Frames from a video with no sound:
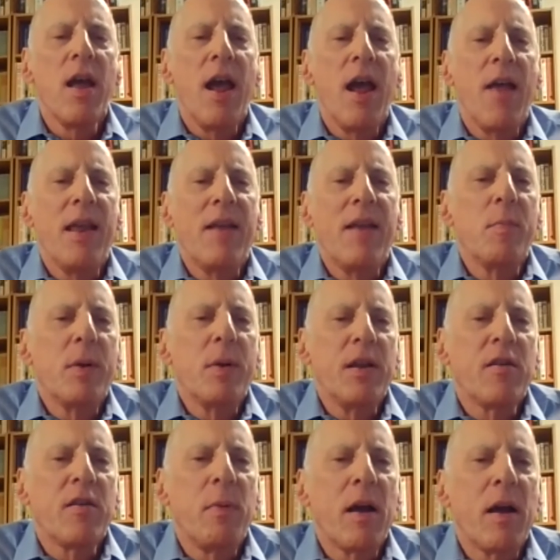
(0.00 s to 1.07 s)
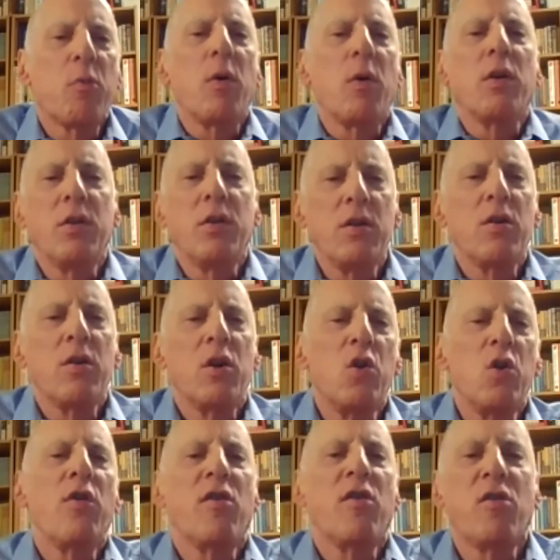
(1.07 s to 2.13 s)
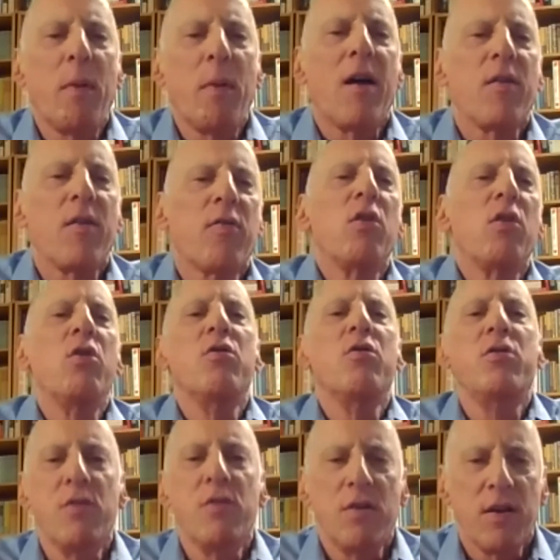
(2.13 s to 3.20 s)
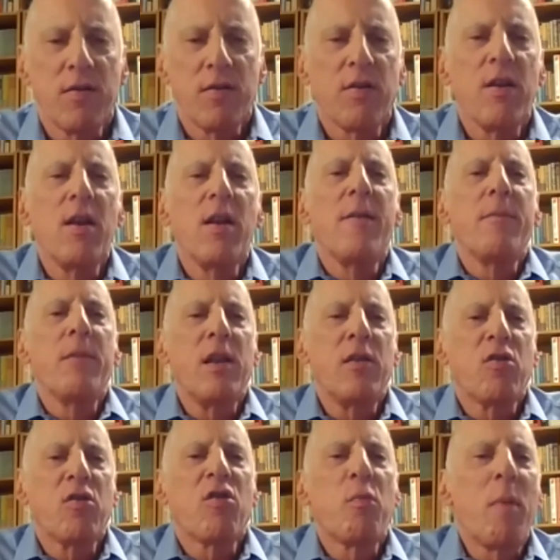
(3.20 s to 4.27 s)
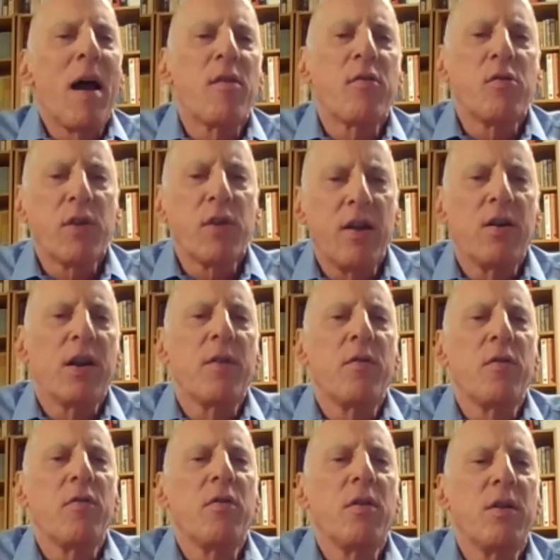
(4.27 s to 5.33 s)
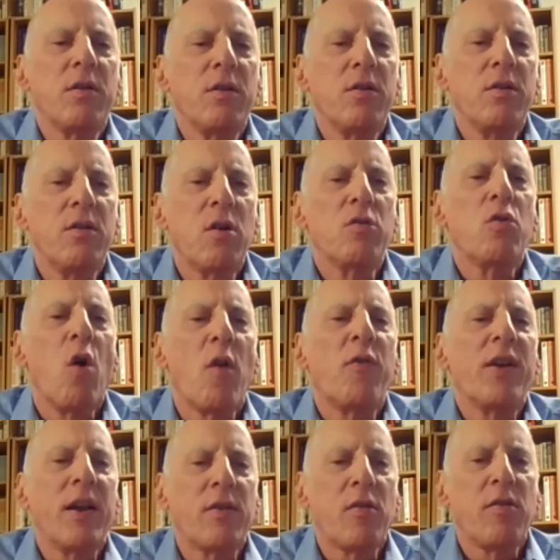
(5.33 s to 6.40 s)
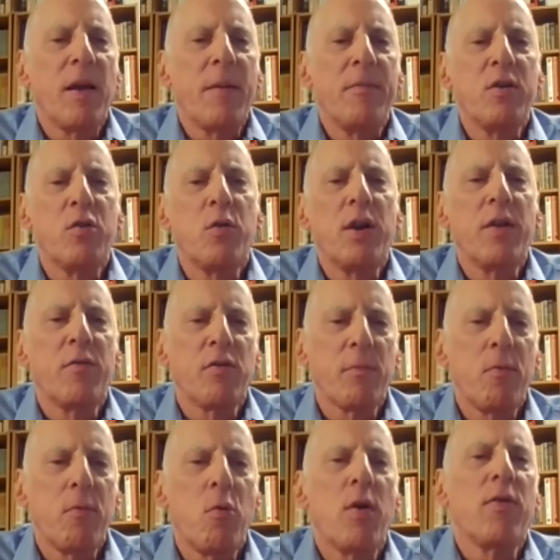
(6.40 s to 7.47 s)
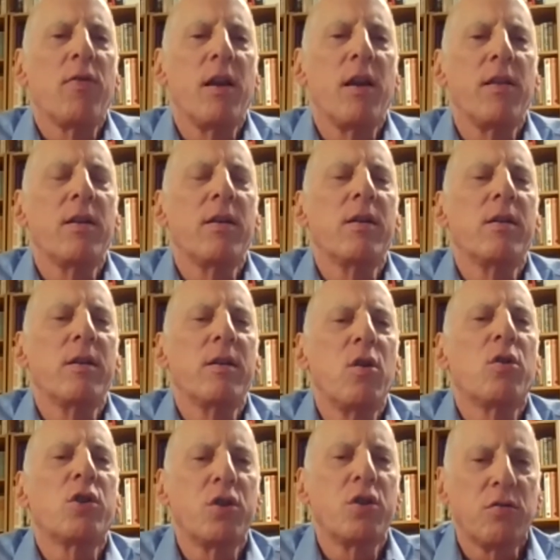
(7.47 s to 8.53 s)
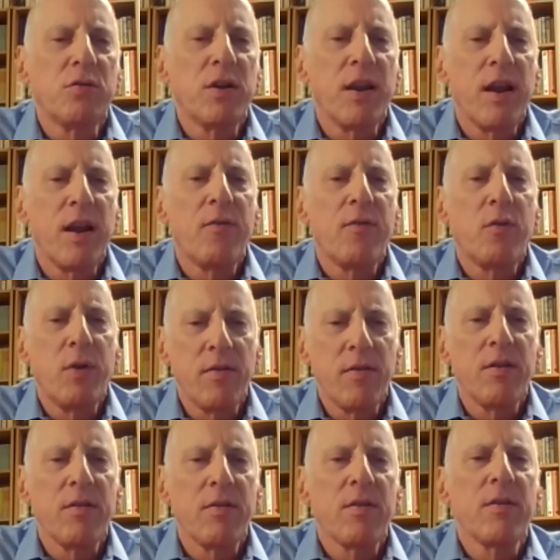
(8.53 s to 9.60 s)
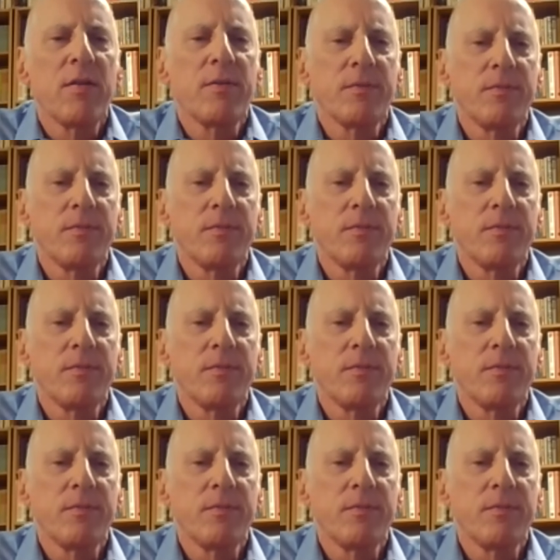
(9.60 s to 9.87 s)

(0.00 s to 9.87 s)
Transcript: and then everybody expects, well, you're the spouse, you do this, and so spousal caregivers don't often get the same degree of support that adult children get, for instance.